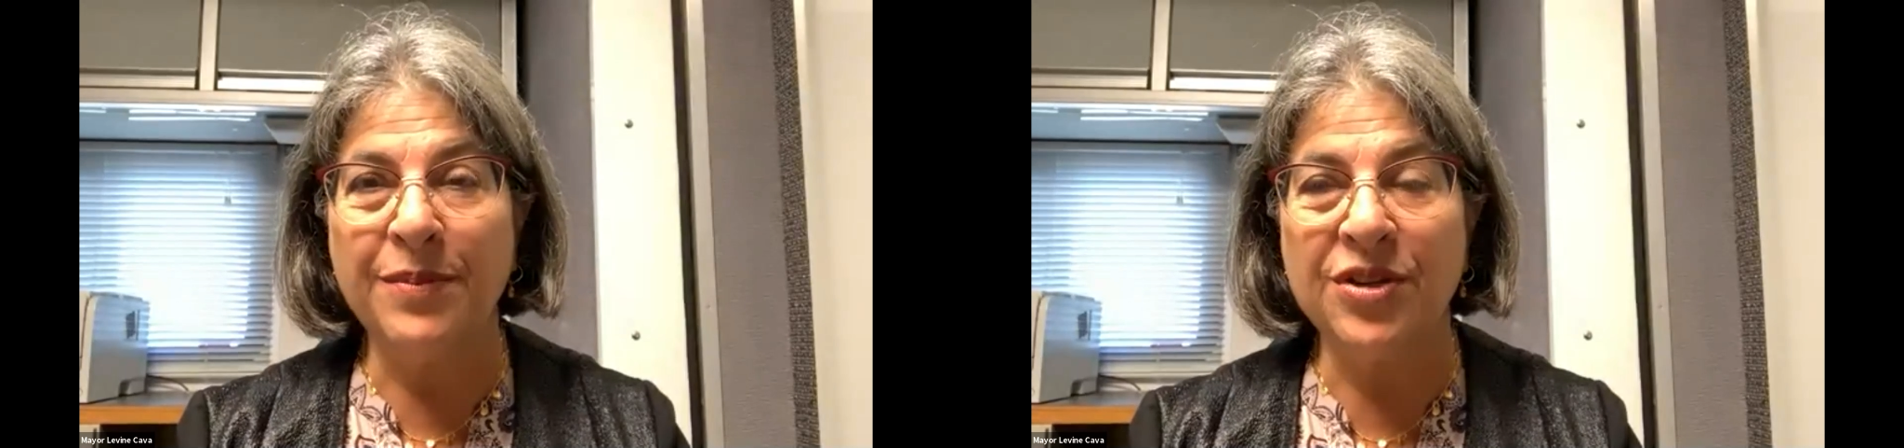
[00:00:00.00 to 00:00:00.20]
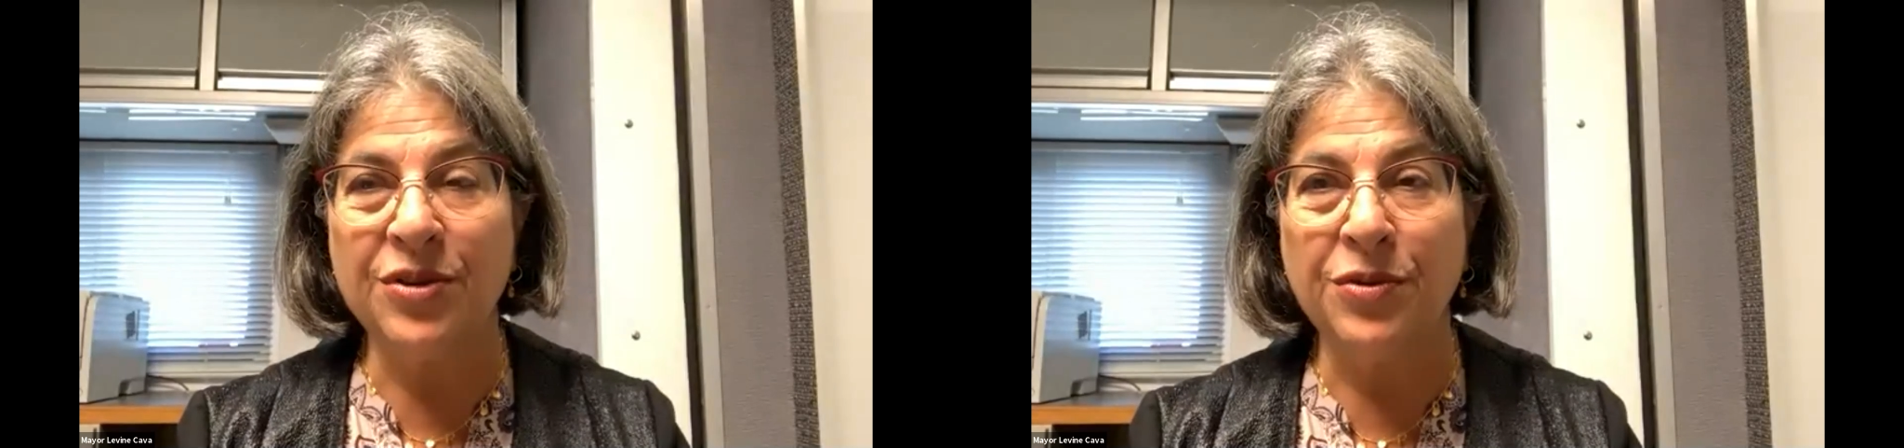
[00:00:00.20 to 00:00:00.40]

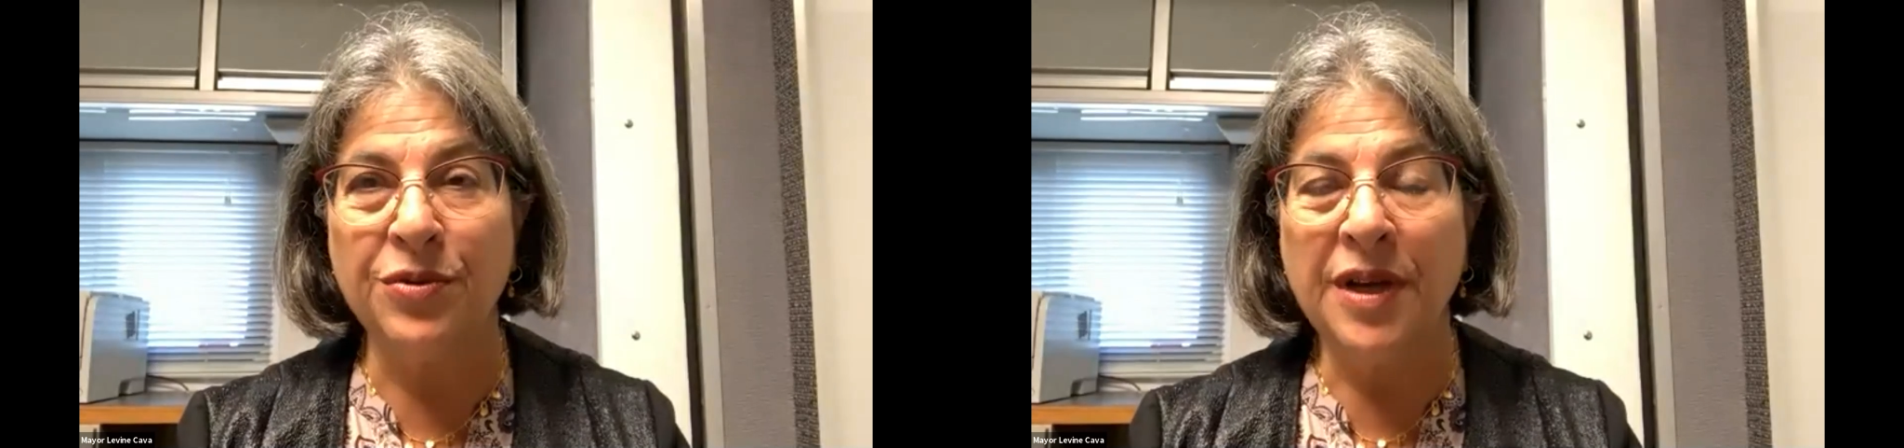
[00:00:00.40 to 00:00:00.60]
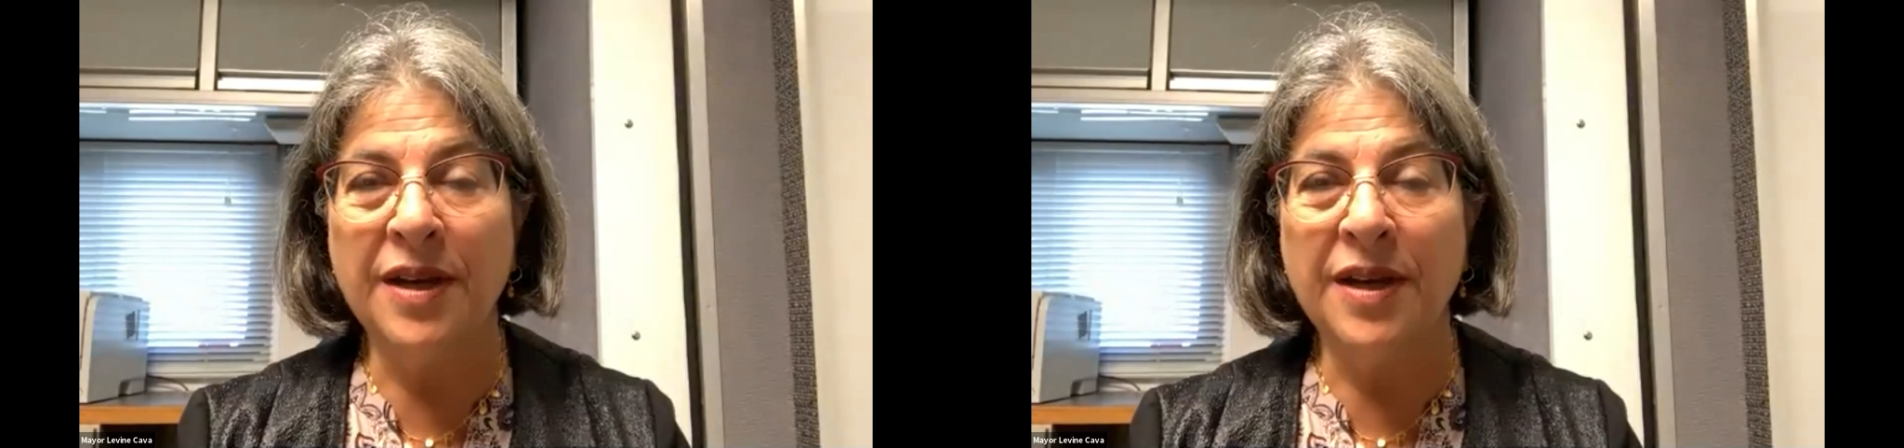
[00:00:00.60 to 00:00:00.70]
to